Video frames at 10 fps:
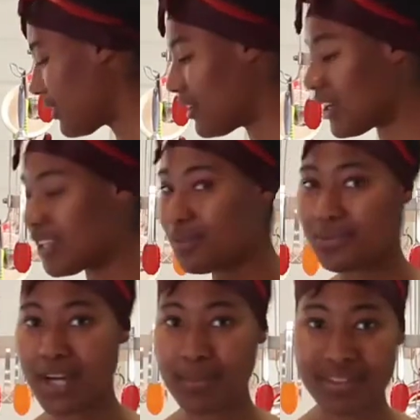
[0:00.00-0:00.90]
God's
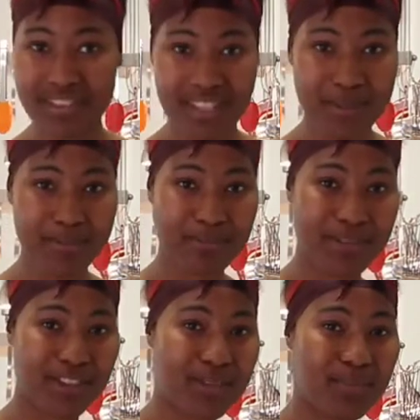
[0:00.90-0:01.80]
Farmacy,
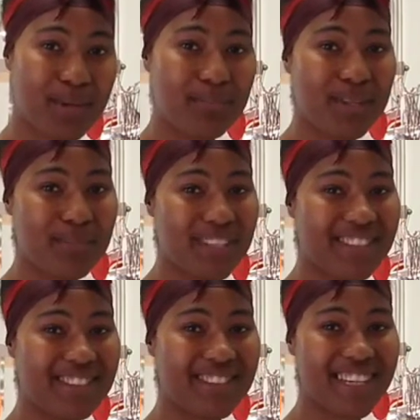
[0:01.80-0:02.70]
produced by Meat
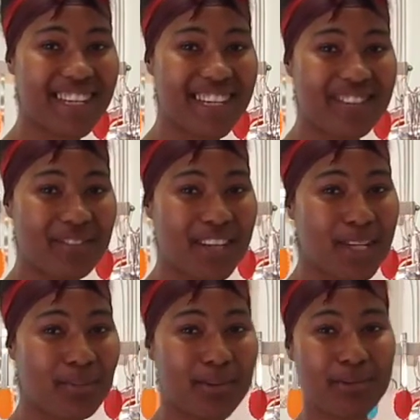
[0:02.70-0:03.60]
Ministry, is
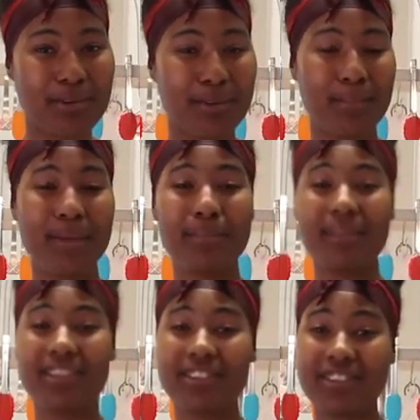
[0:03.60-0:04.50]
available from
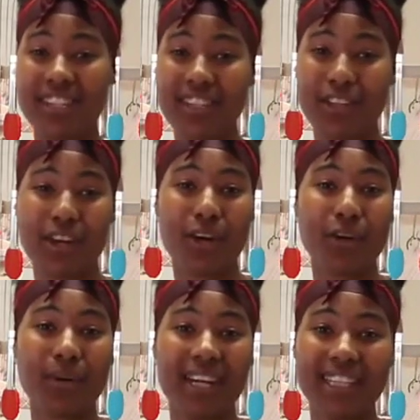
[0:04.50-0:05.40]

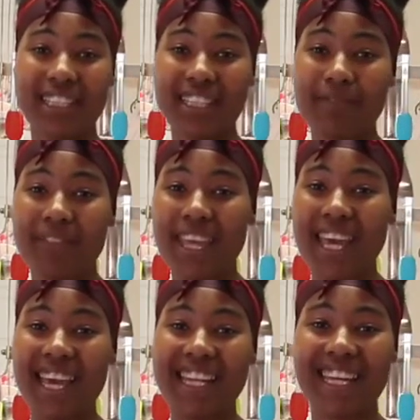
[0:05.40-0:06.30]
meatministry.org.
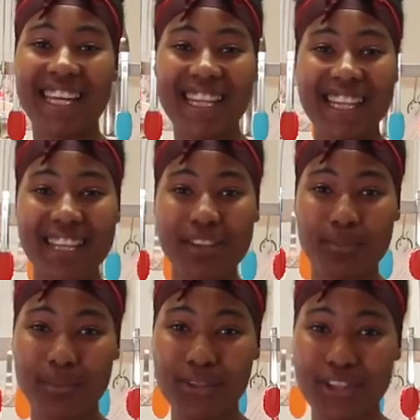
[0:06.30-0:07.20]
And in this
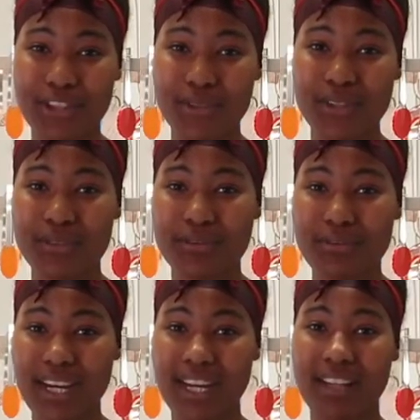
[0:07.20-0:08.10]
book, you can
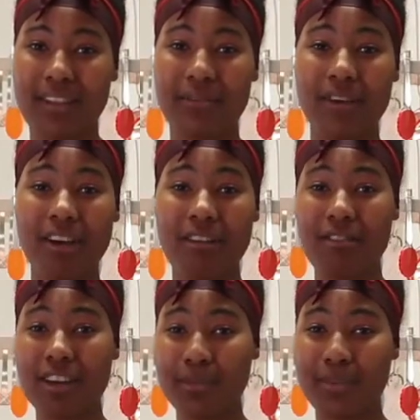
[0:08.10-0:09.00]
find the very
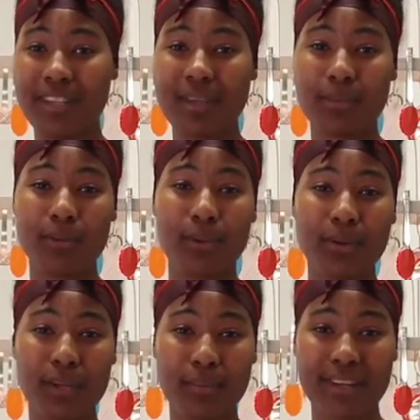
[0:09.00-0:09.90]
recipes that were
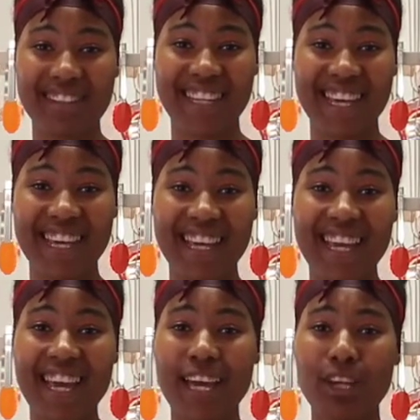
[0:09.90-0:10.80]
spoken about today,
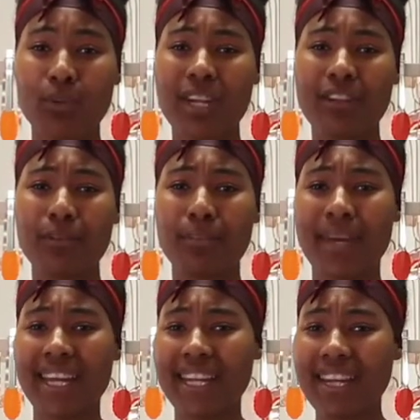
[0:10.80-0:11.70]
as well as
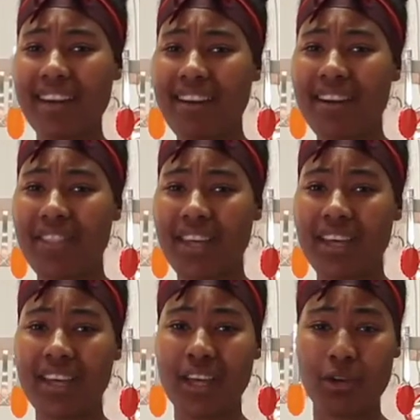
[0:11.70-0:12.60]
many
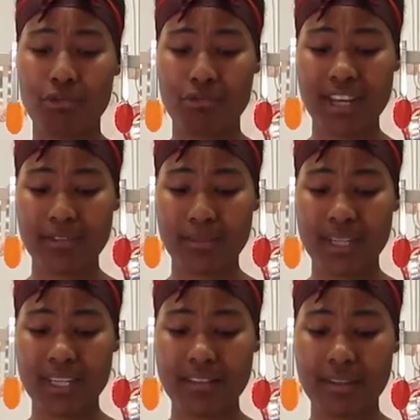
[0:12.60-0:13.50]
other
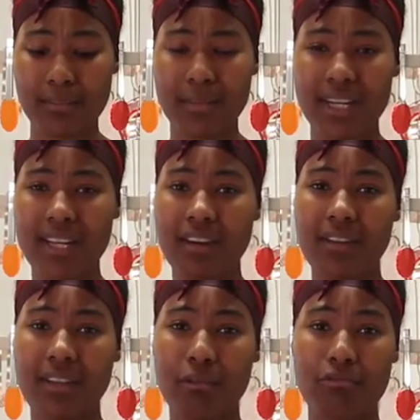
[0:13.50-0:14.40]
recipes and many
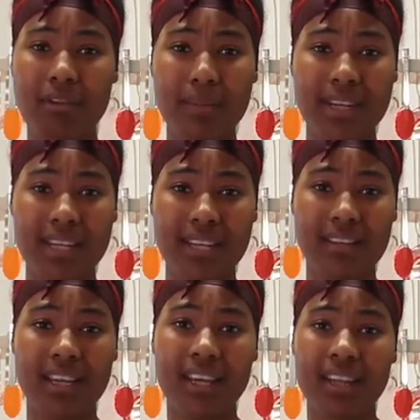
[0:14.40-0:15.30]
other
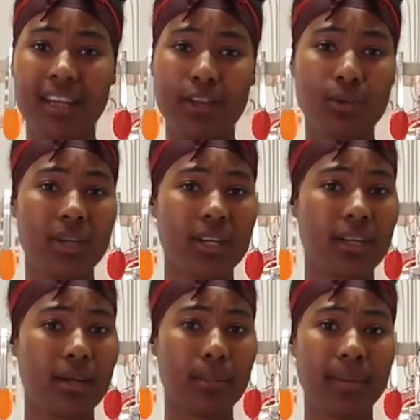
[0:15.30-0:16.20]
remedies that you
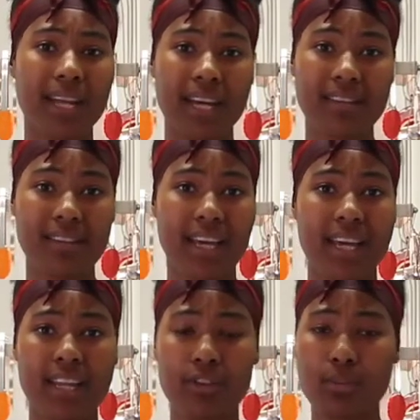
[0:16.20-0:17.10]
can apply to
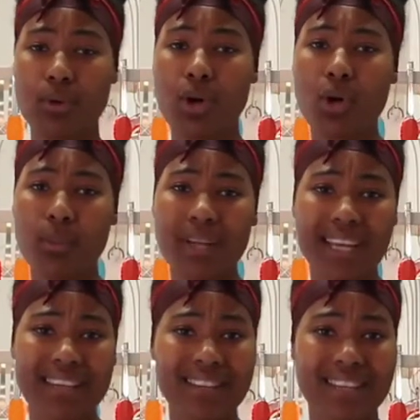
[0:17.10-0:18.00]
any small
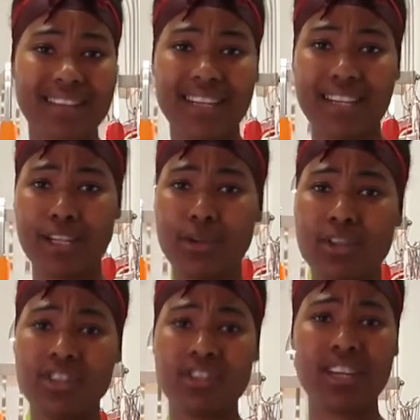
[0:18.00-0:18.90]
home-like setting and that you
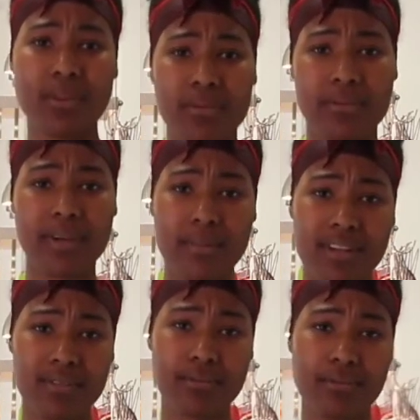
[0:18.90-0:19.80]
can share with your
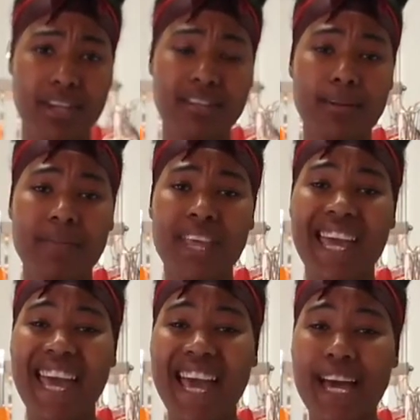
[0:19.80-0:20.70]
families and friends.
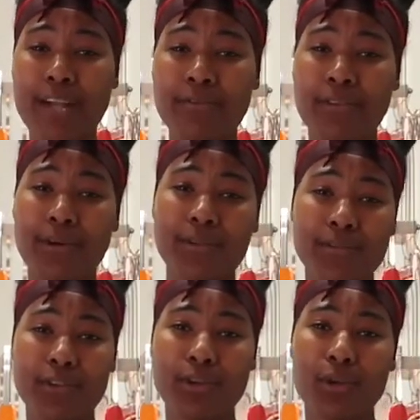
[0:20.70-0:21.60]
And for those
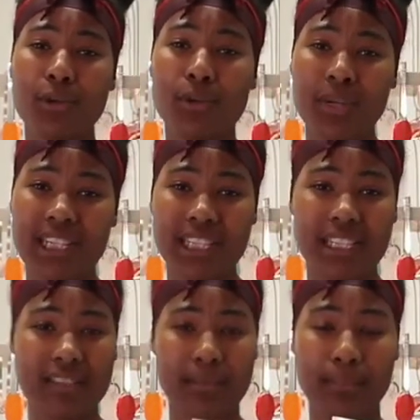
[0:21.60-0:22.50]
of you who are
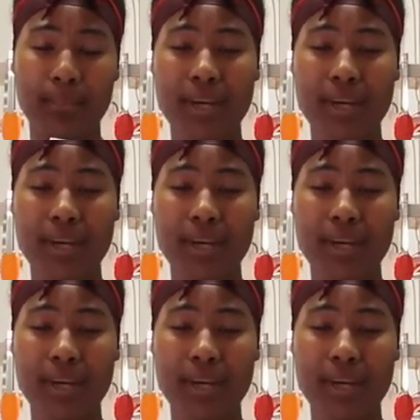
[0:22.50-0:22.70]
just